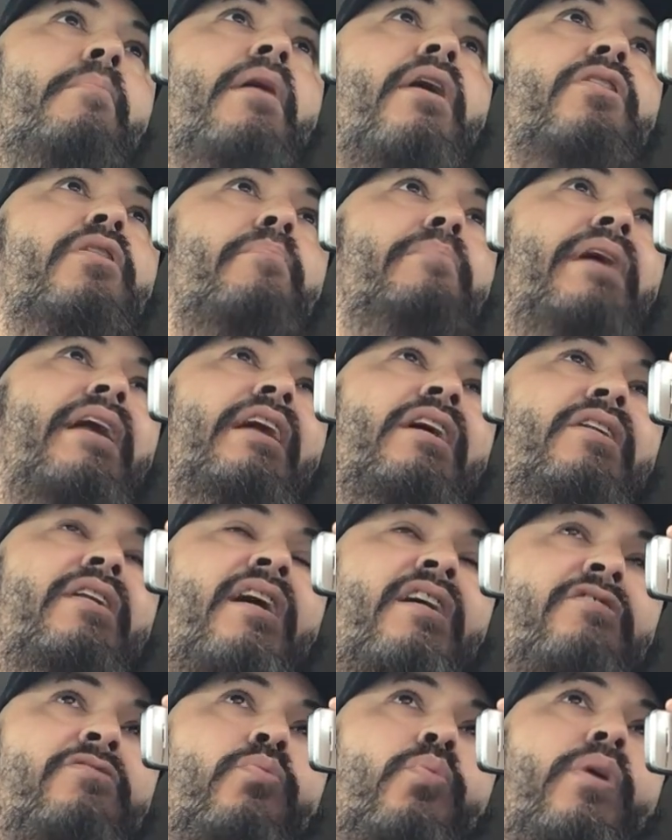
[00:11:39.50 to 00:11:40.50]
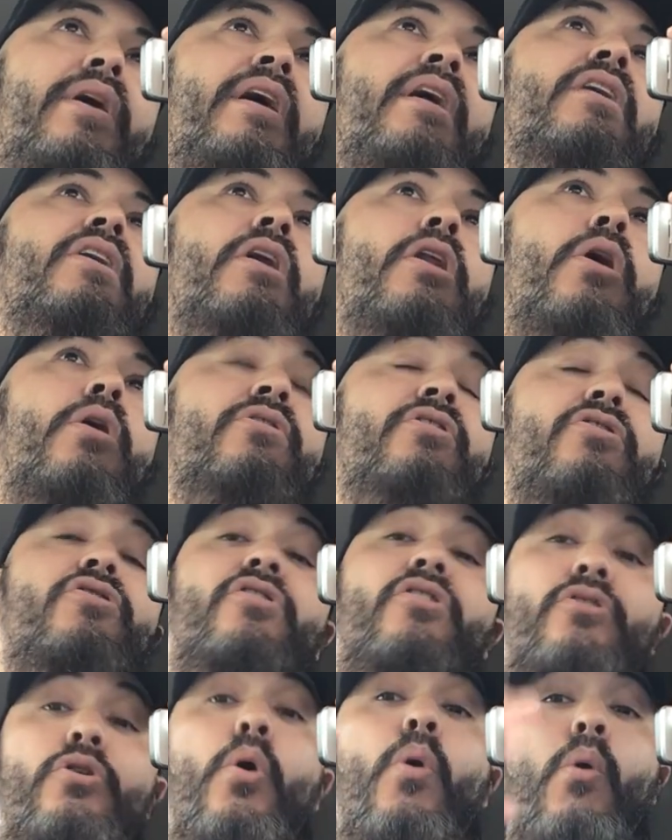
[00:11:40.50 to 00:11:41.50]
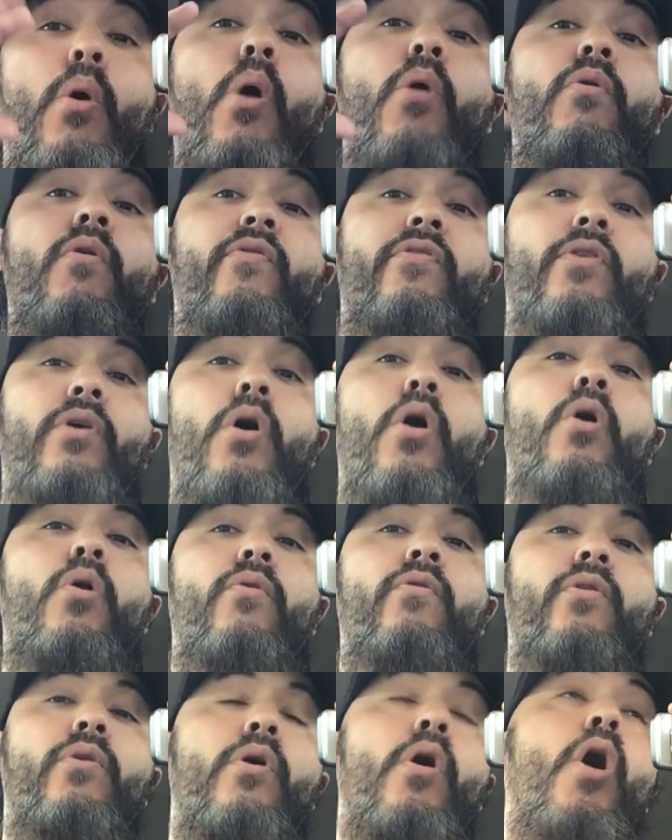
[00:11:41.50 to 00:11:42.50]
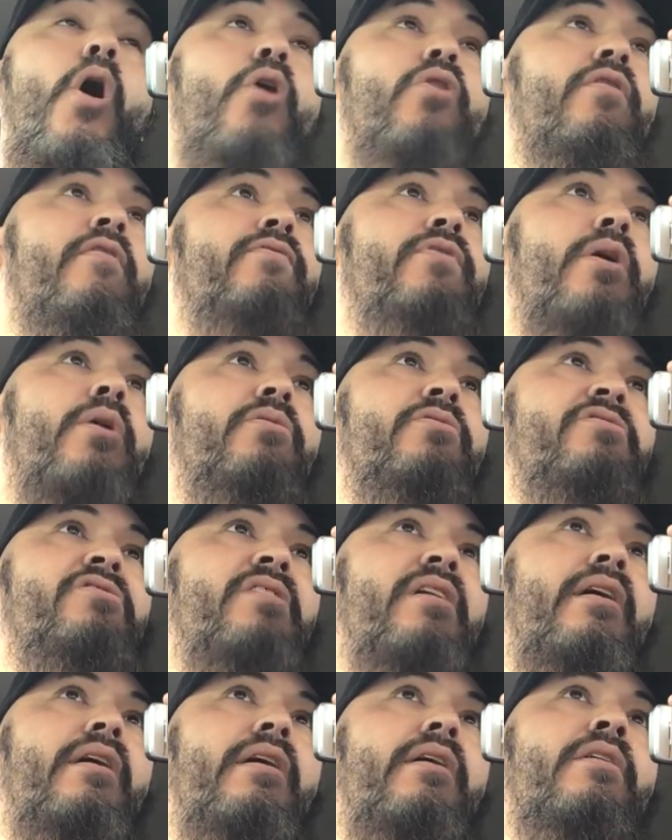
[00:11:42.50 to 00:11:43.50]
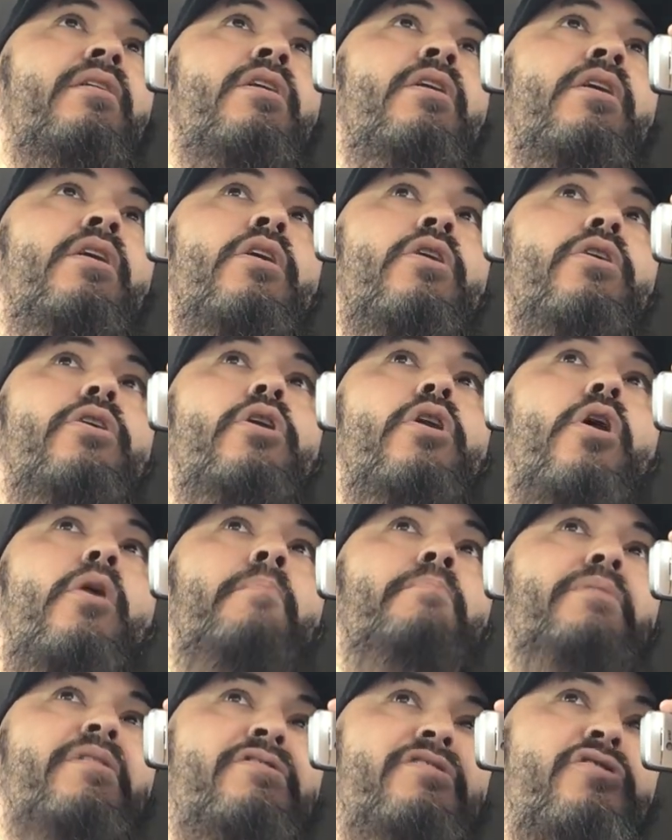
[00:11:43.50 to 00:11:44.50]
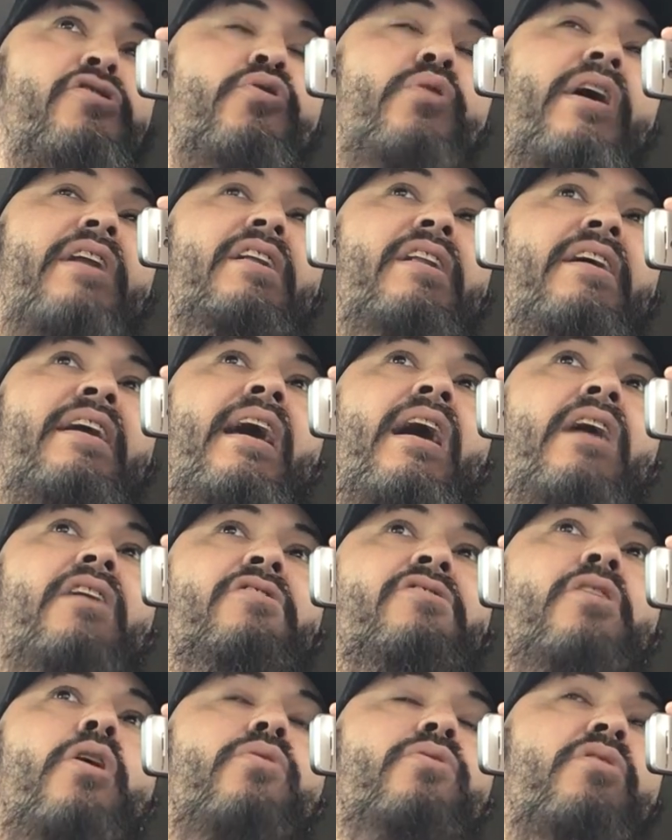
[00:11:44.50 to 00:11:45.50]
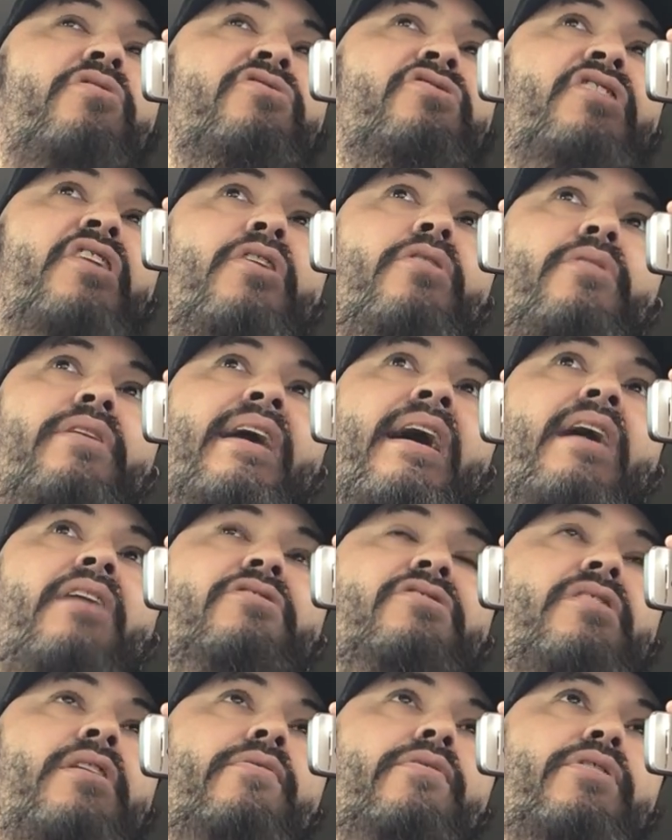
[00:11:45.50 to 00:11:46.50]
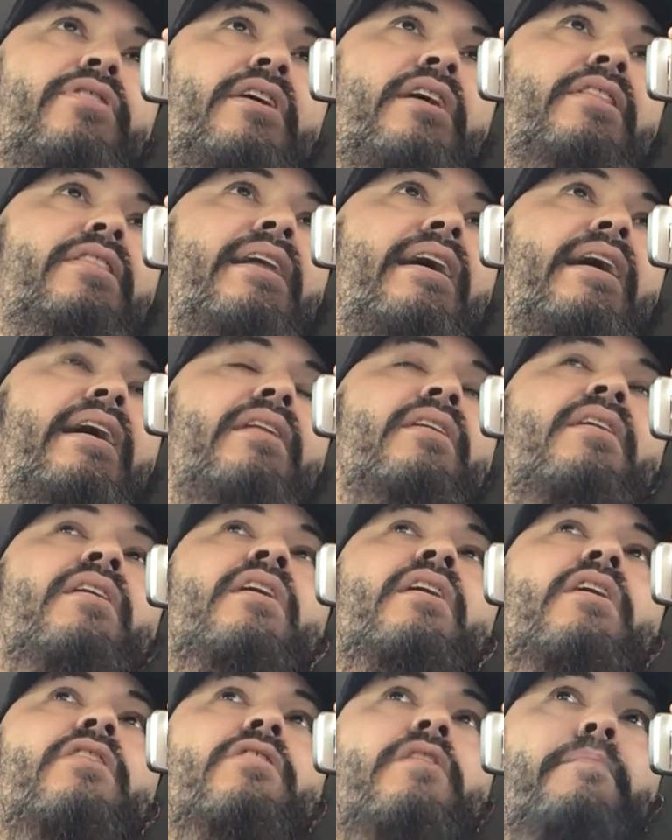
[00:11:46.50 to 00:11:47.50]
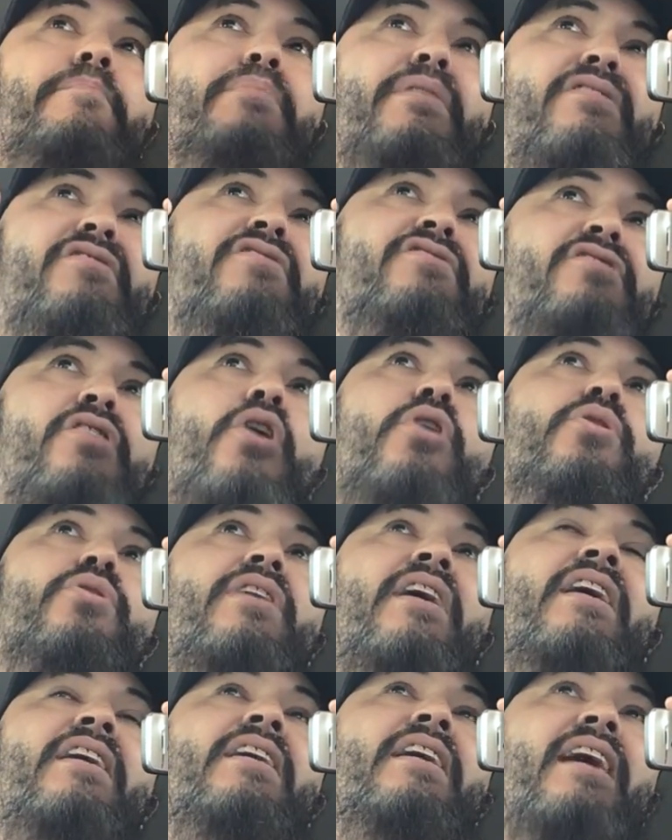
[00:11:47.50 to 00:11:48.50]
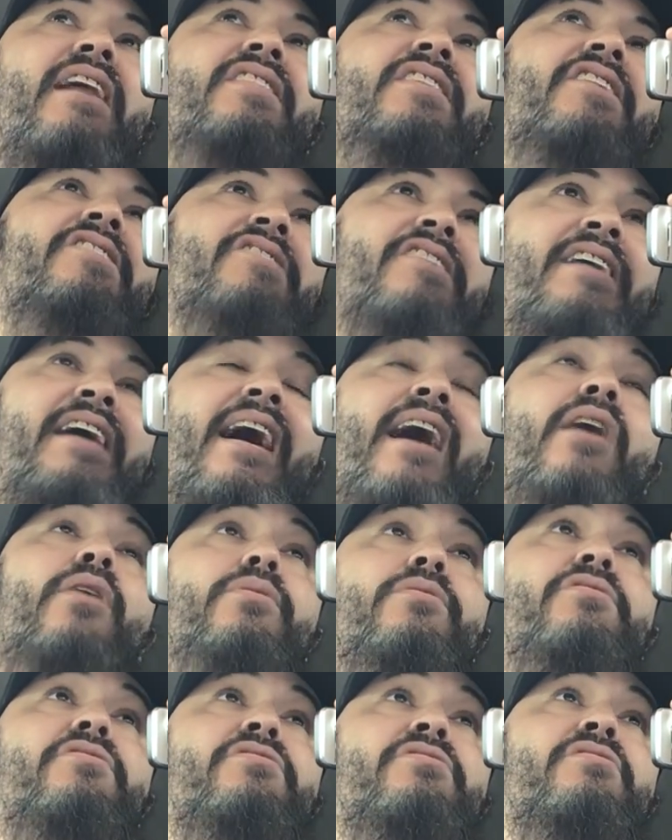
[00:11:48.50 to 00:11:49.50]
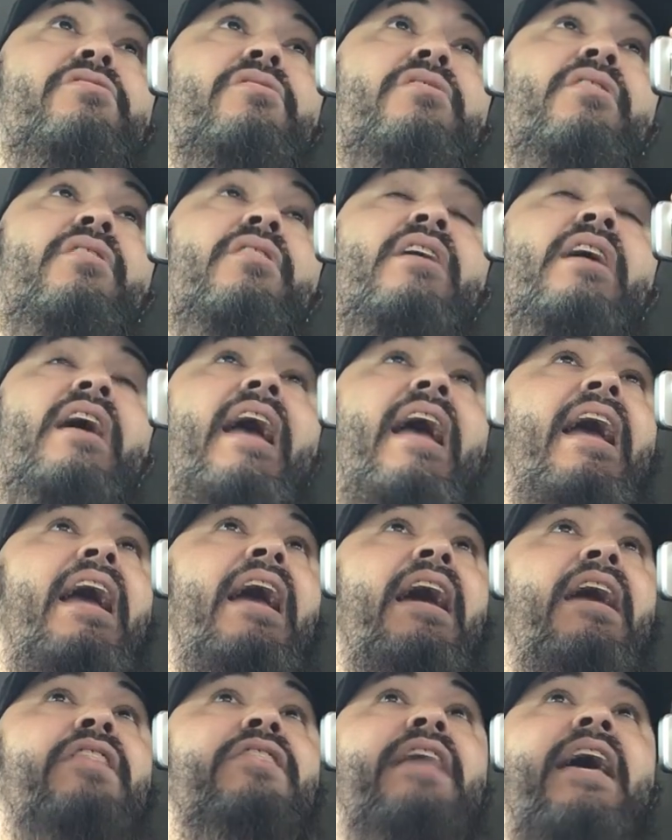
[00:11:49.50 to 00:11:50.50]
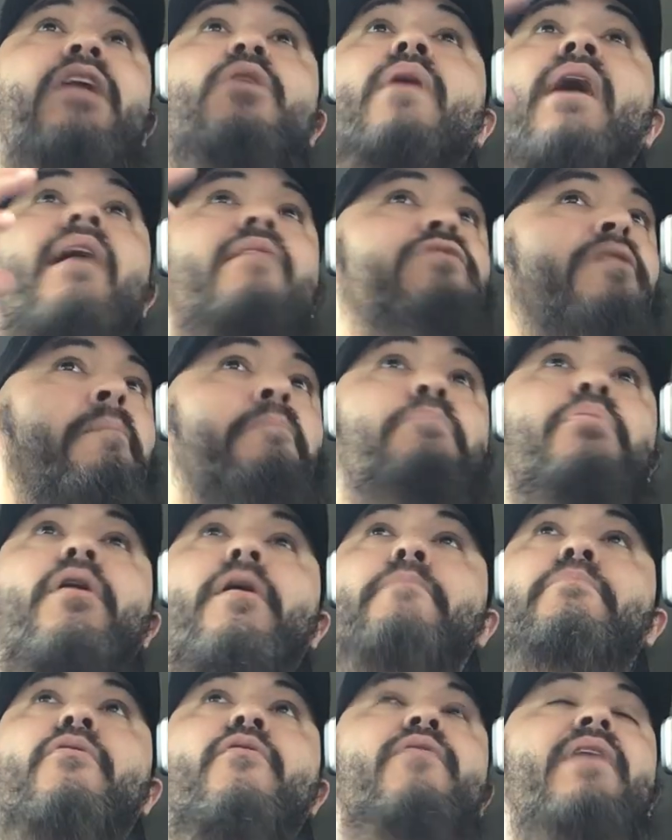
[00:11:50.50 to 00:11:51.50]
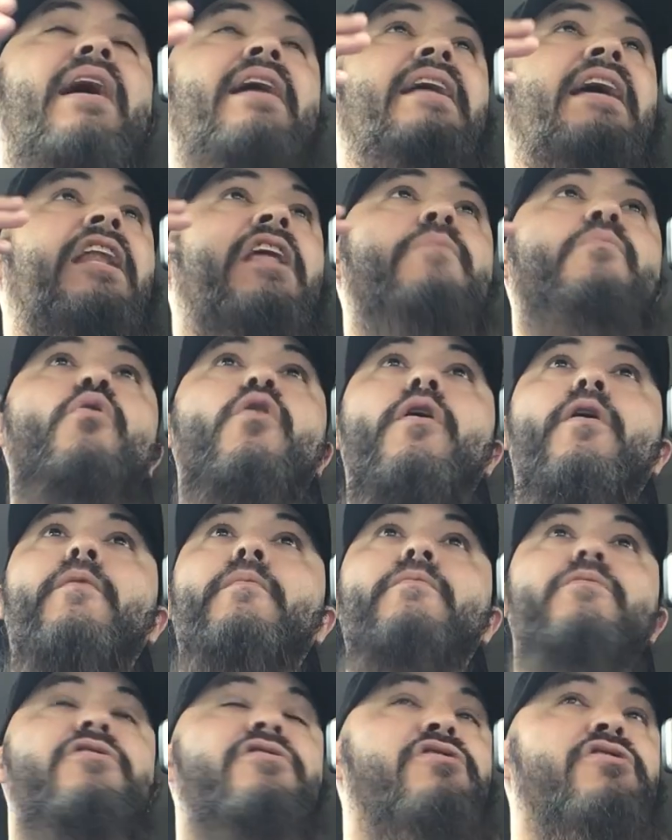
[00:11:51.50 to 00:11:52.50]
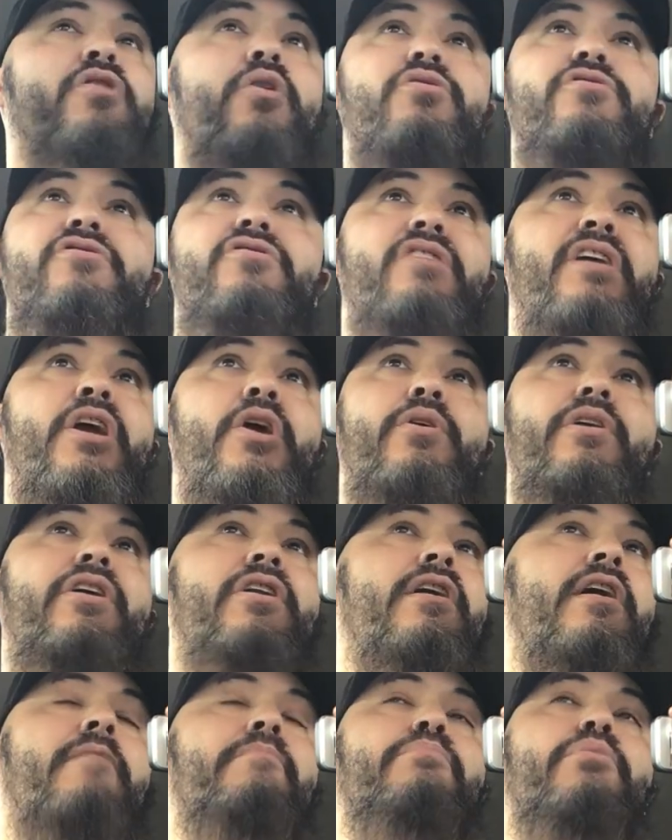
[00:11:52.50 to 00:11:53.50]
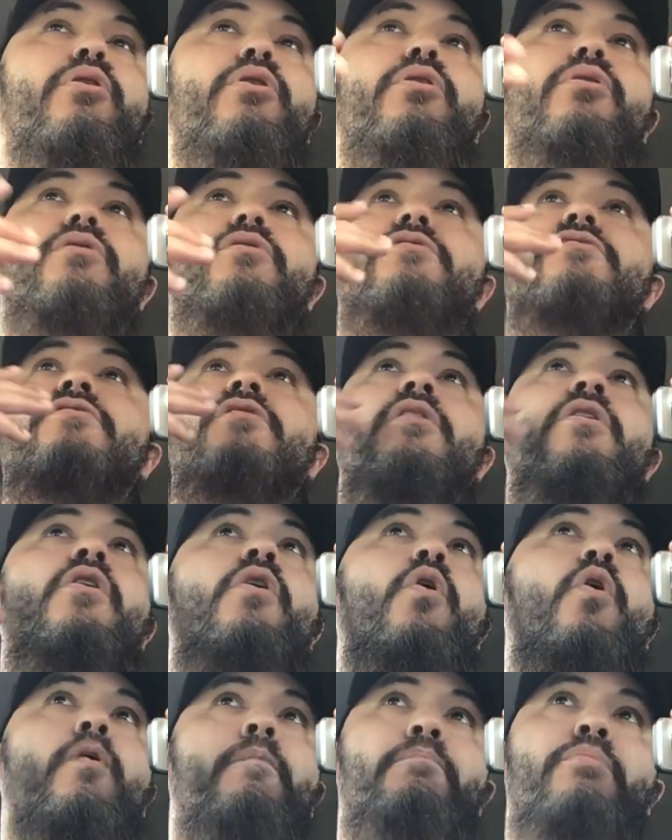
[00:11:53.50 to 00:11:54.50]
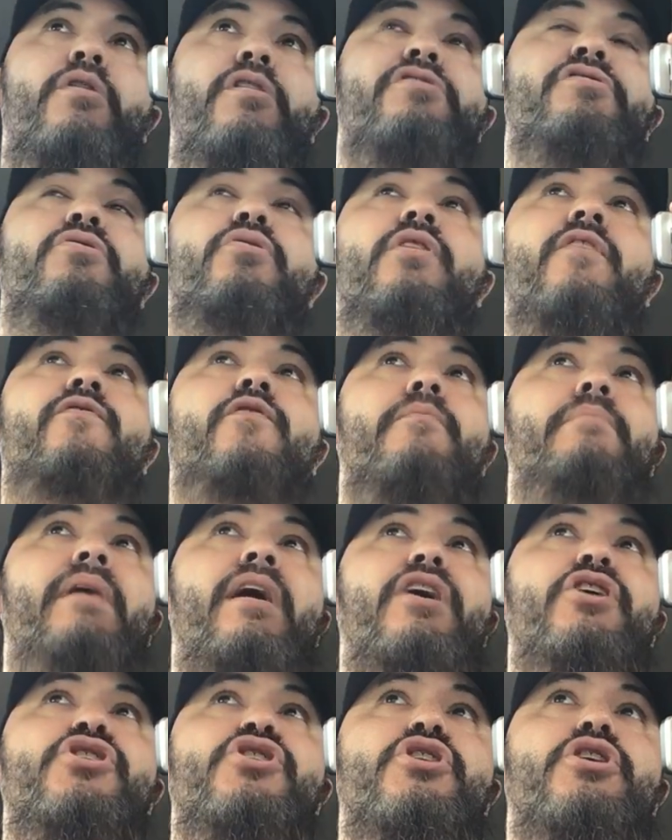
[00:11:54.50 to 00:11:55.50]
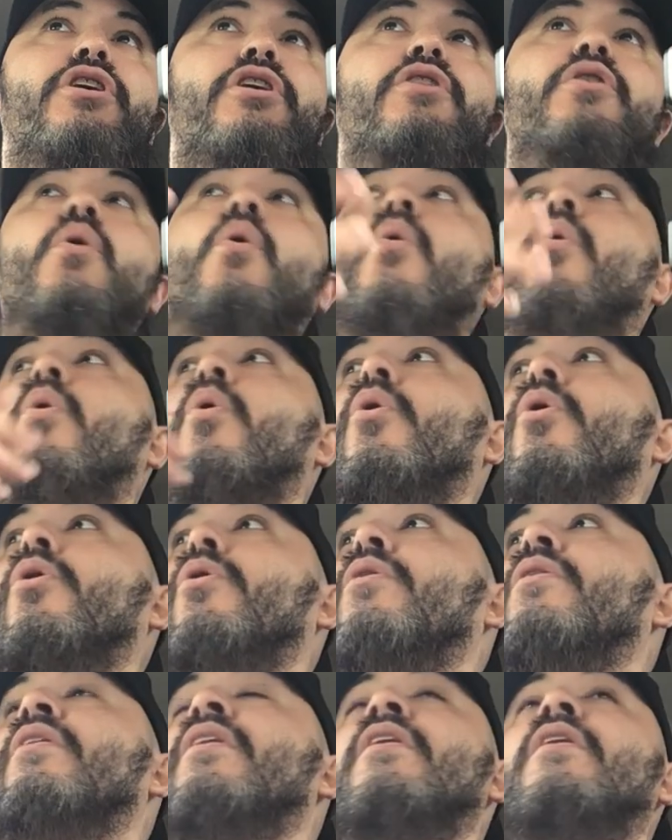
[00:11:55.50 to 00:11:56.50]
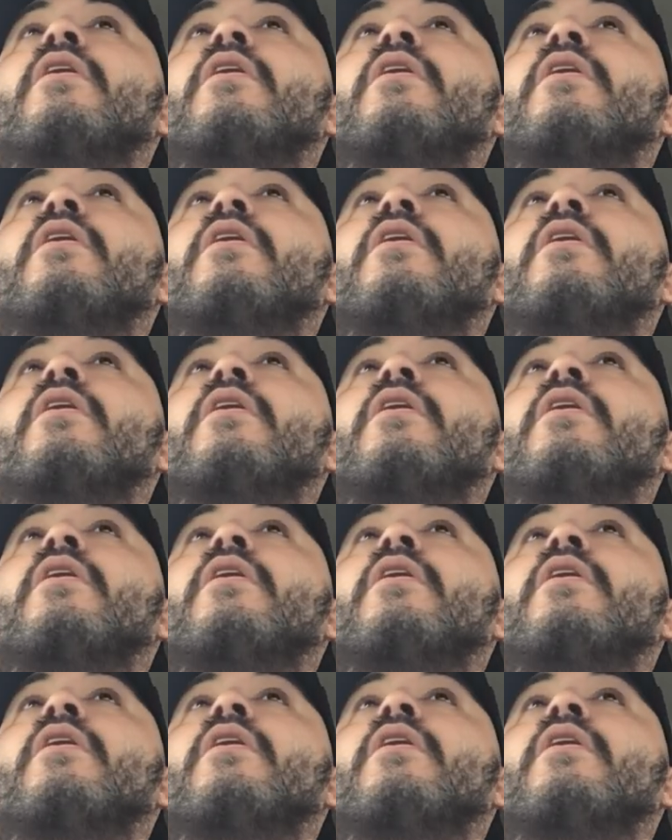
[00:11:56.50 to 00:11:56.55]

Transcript: the meeting next week, to go over all of those business credit accounts, all those tier accounts and everything, that the business owner can get these accounts and they don't have to provide any more social security numbers or personal information, or